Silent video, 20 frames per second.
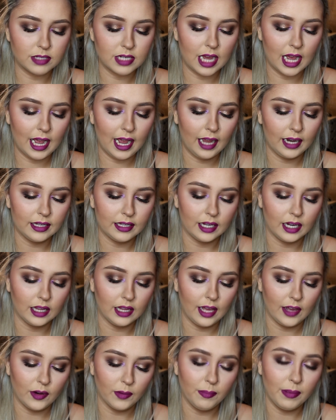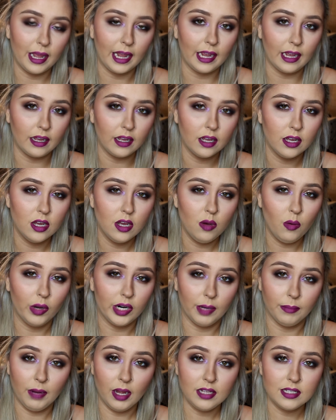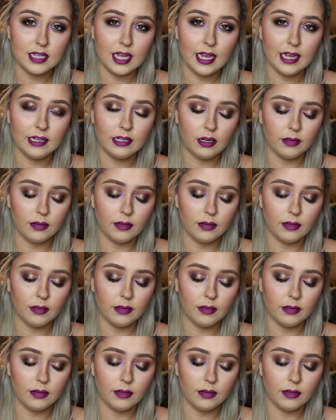tan and then a lighter pink when I'm not tan.